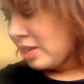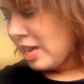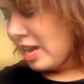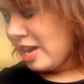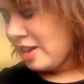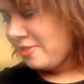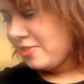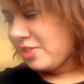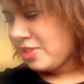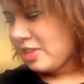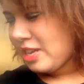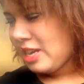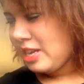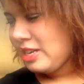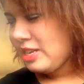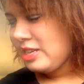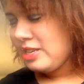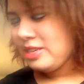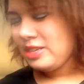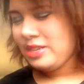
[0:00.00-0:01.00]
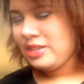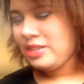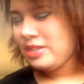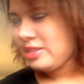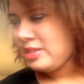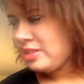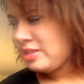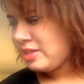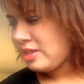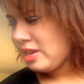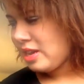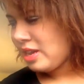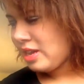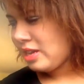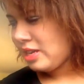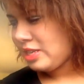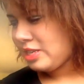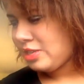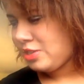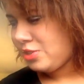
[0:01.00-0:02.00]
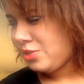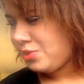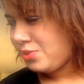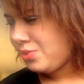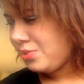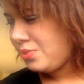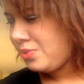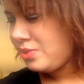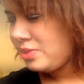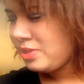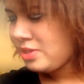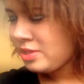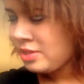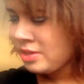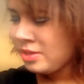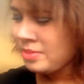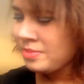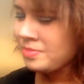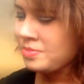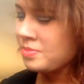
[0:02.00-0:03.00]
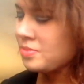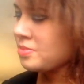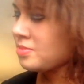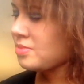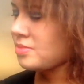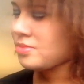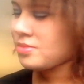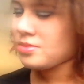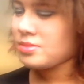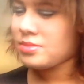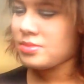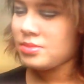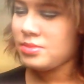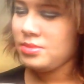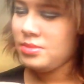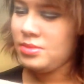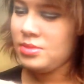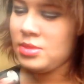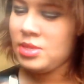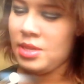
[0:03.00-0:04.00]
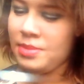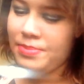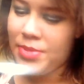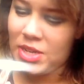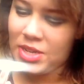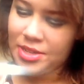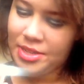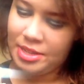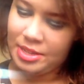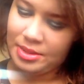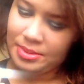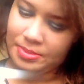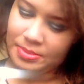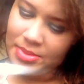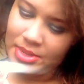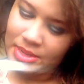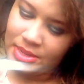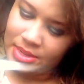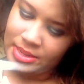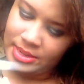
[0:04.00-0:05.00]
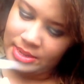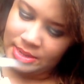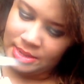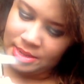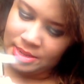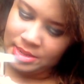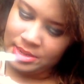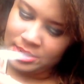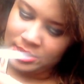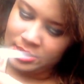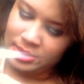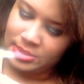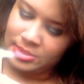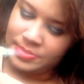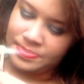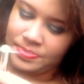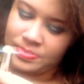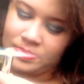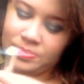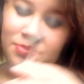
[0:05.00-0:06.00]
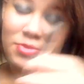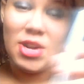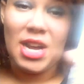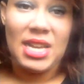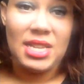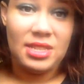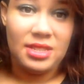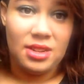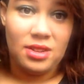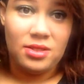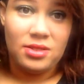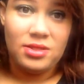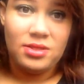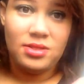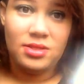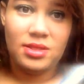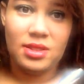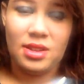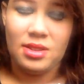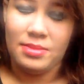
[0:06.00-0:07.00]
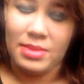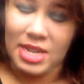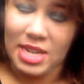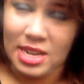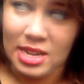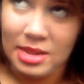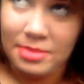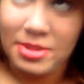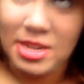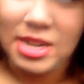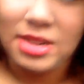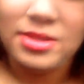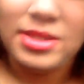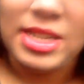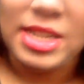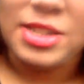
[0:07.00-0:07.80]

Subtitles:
After that, I used Buxom Brass Knuckles on my eyebrows.